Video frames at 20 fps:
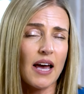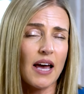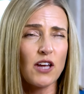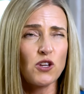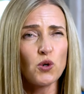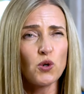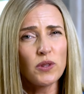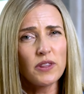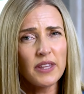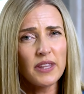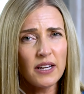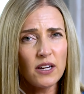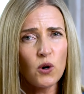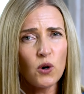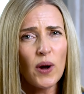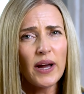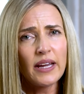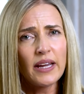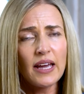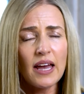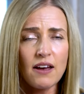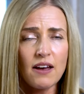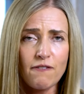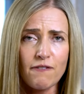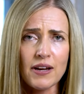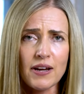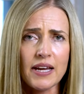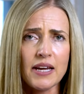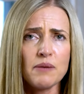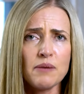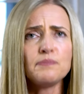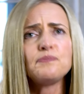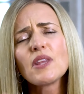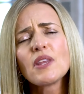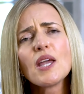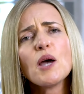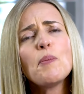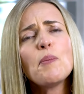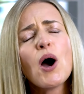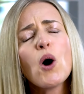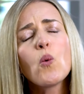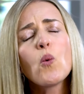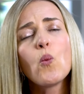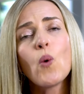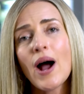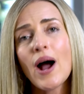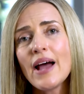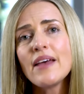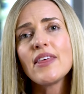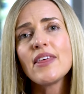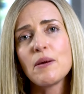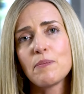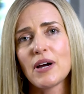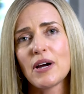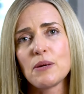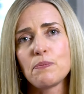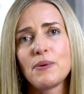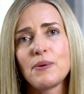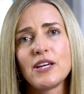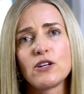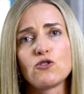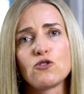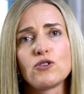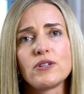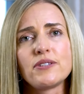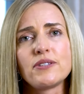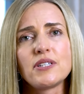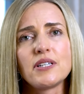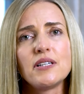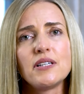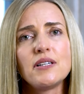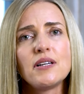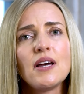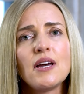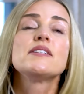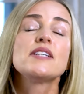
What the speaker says: And you'll think quite carefully about why they might be interested.